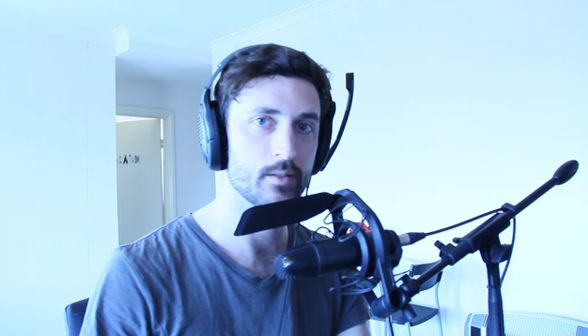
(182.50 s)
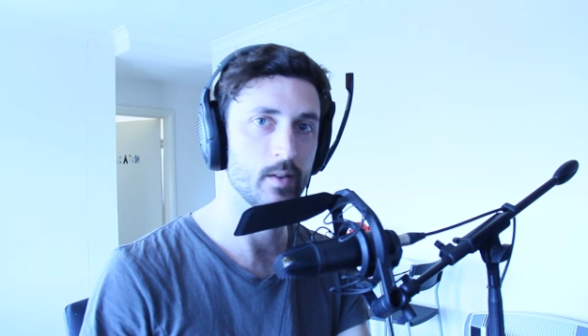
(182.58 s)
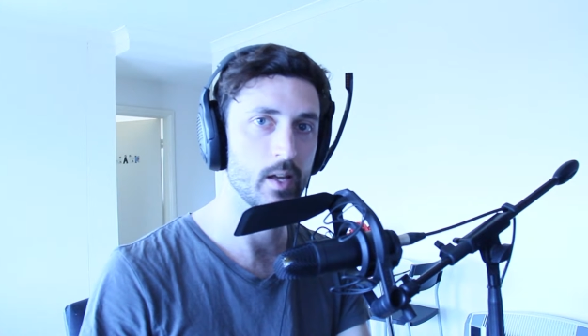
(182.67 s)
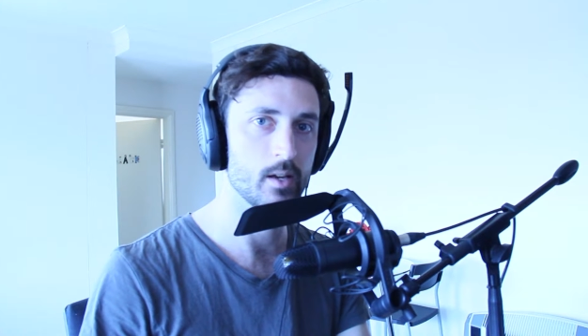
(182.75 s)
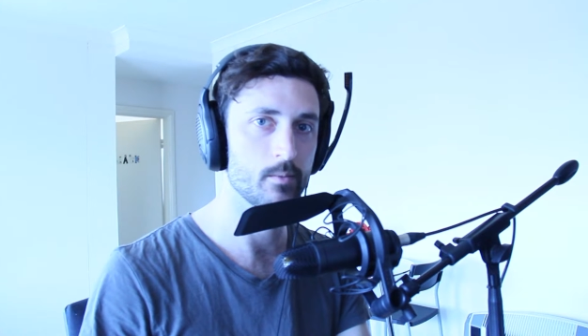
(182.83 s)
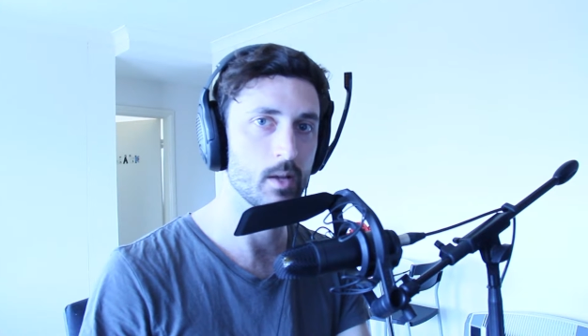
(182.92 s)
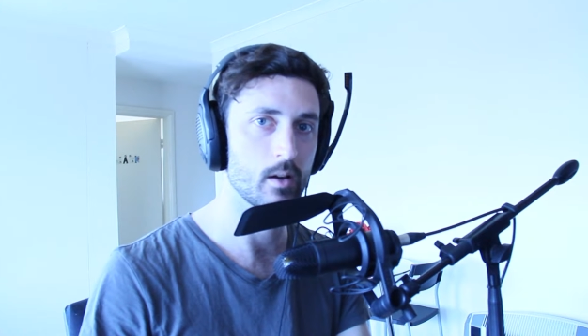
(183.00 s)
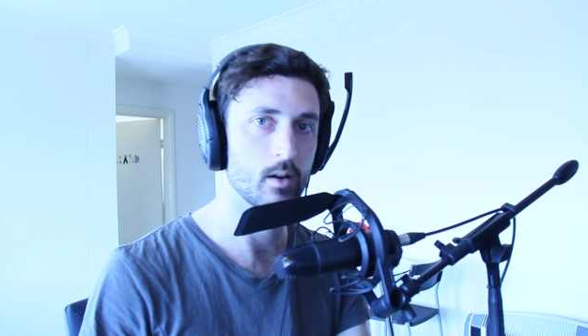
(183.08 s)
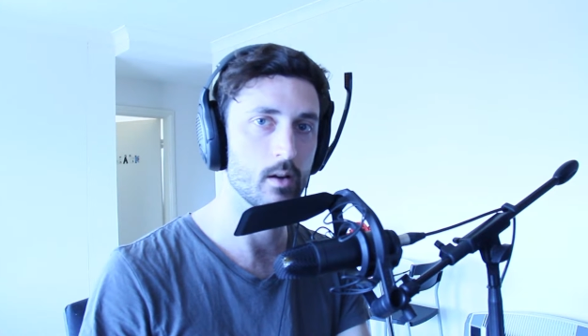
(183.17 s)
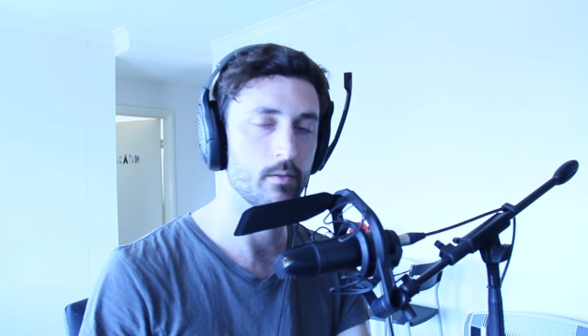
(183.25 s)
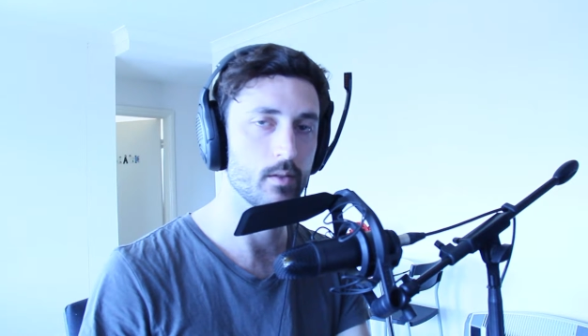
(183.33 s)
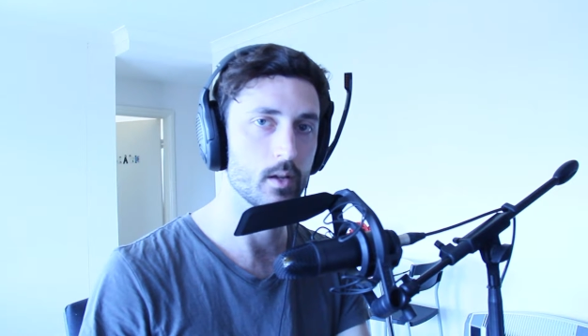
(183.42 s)
activated, that
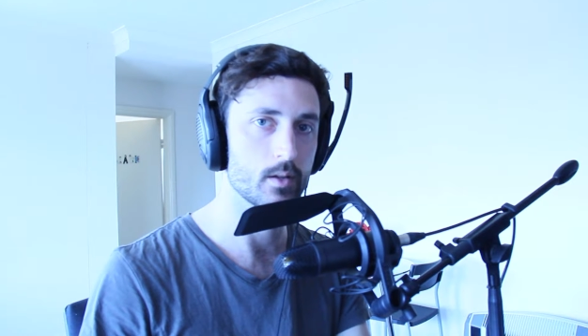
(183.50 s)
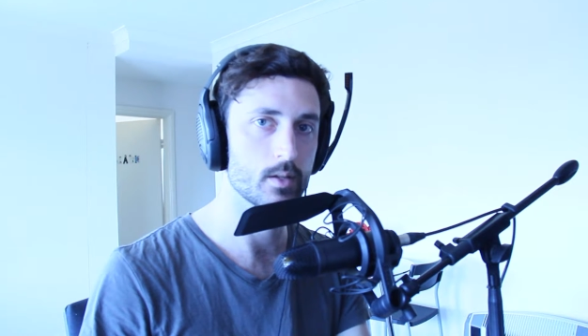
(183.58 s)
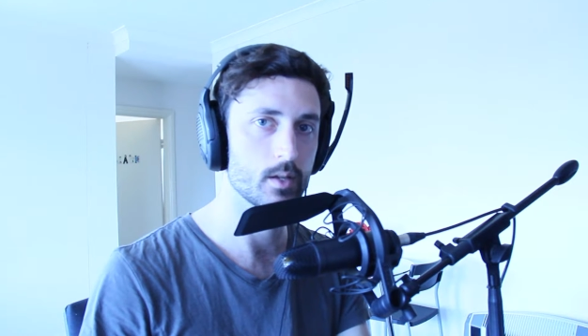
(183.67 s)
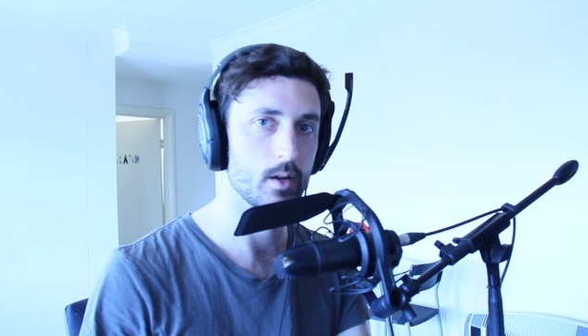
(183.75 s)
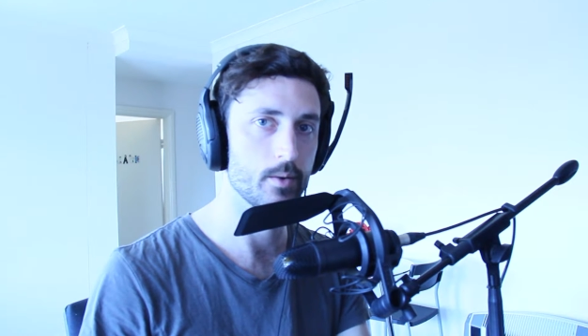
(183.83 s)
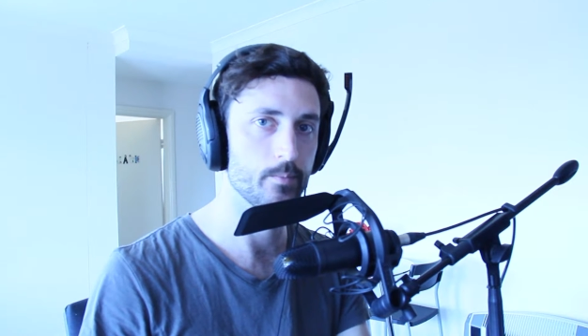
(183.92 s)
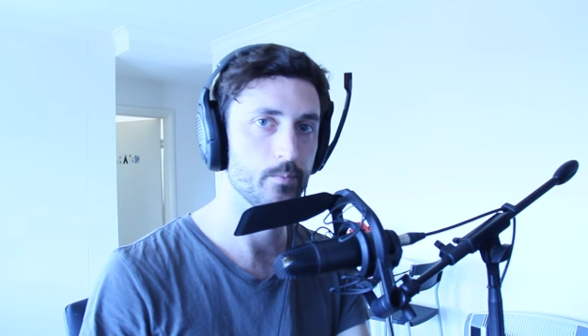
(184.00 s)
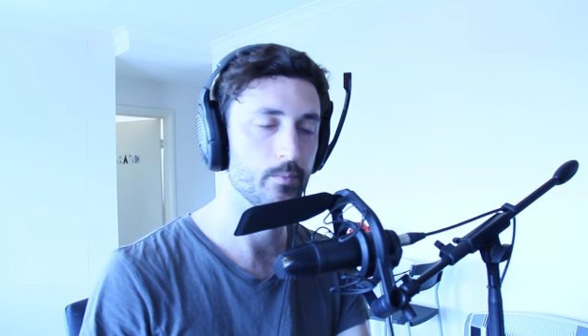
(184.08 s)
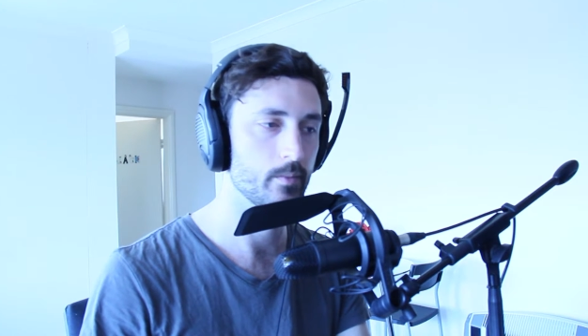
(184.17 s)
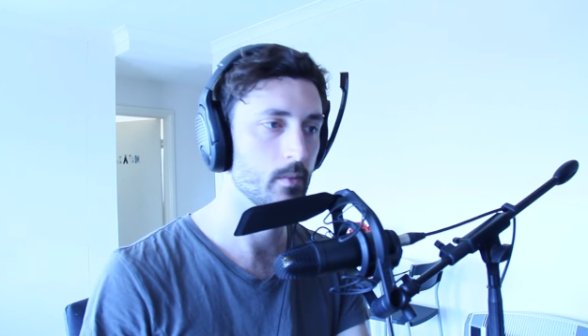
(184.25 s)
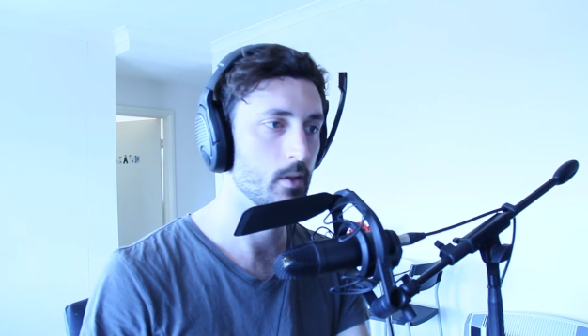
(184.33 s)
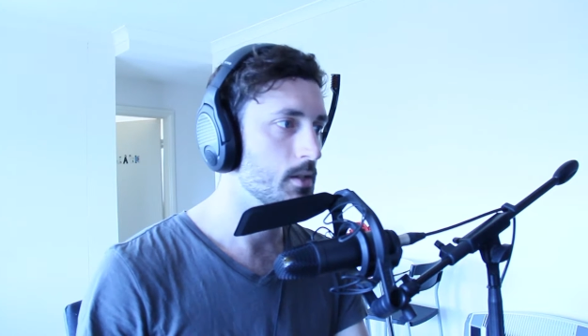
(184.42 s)
kind of thing. So,
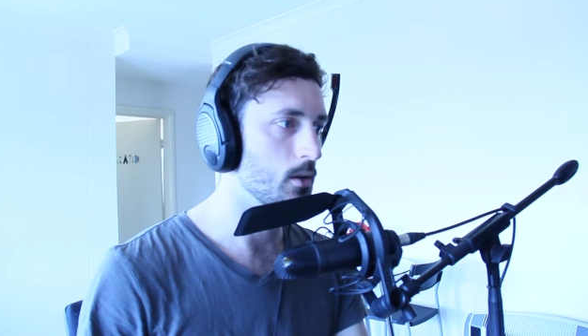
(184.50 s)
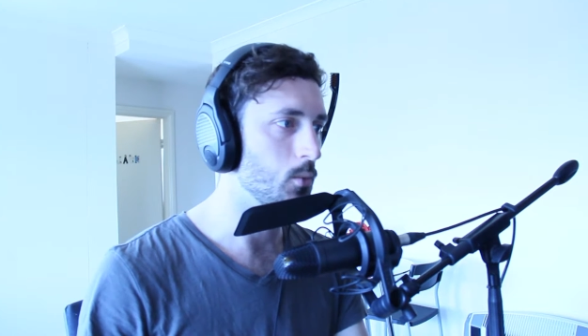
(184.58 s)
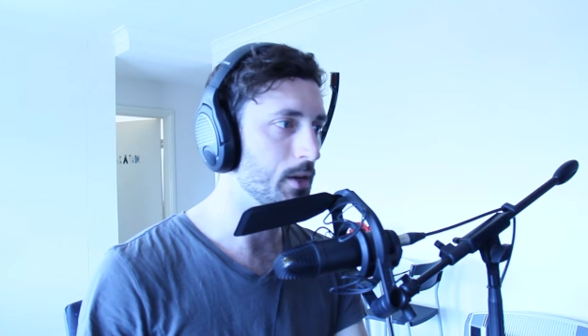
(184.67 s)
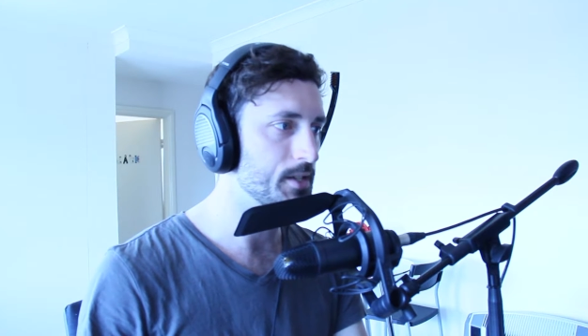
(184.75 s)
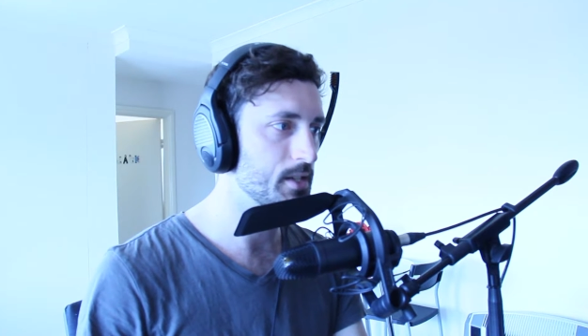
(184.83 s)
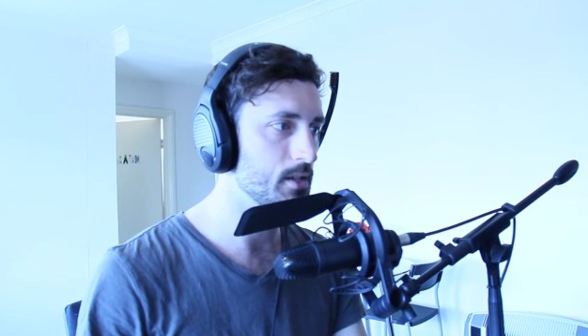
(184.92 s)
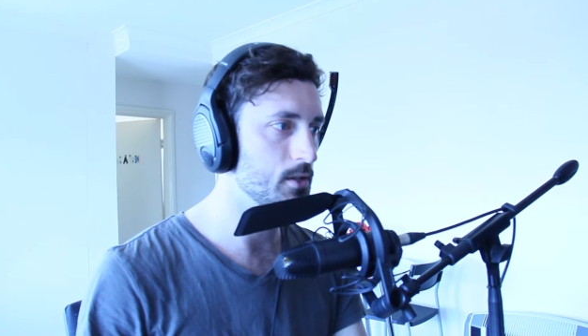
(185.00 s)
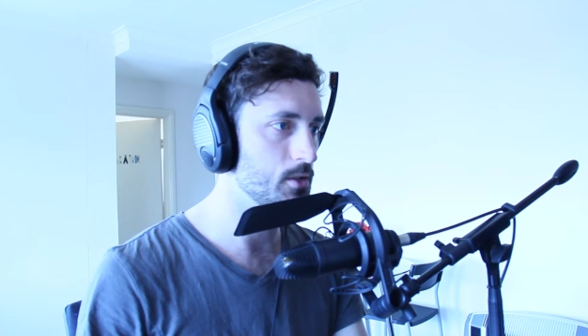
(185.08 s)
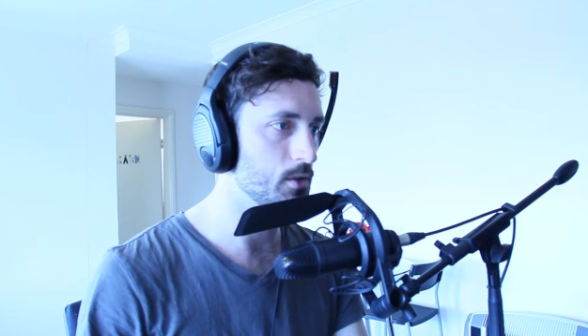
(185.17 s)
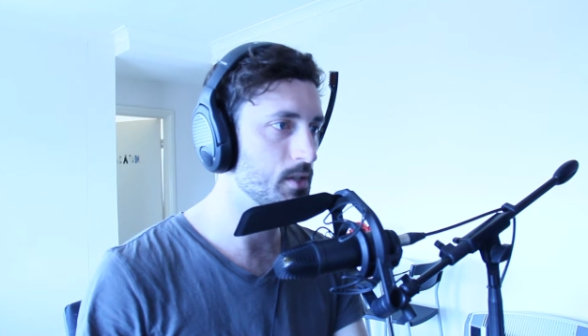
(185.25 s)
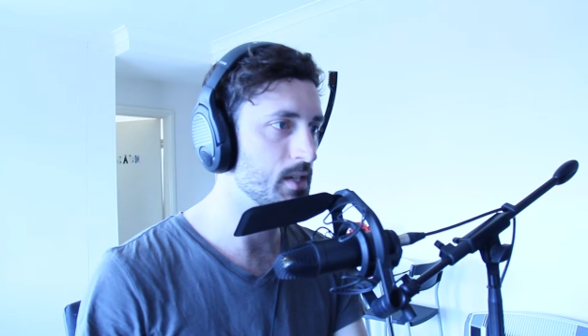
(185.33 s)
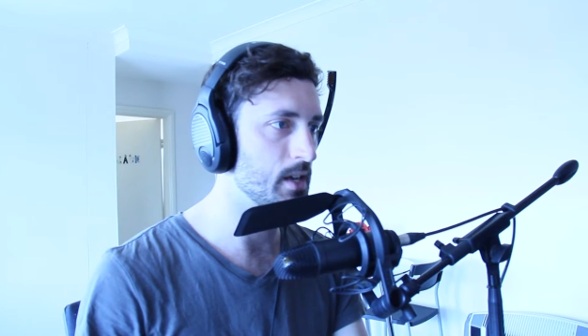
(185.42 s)
so once you
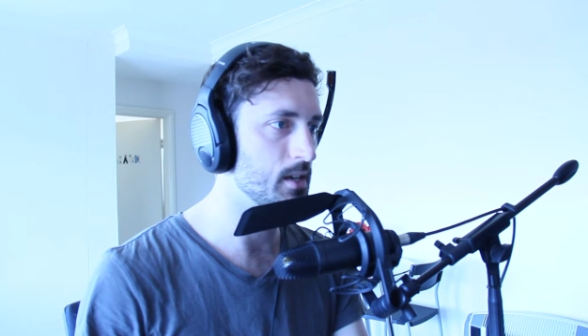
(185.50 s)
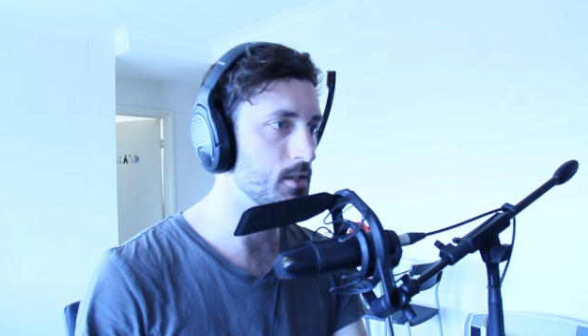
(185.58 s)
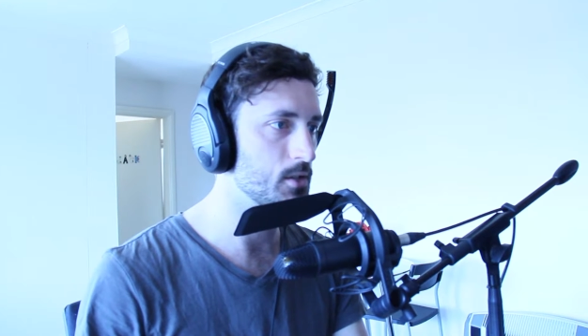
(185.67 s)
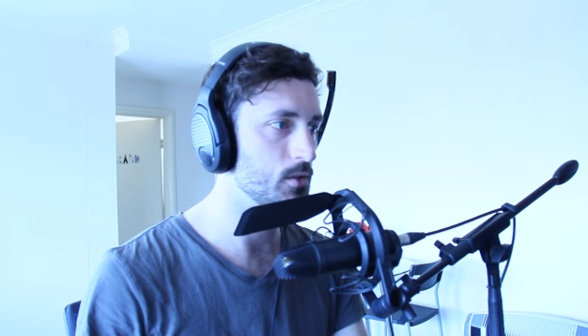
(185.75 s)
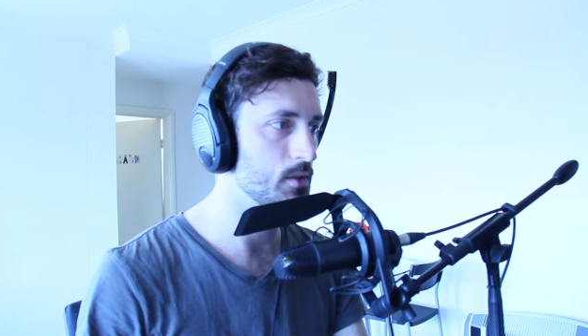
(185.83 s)
do send it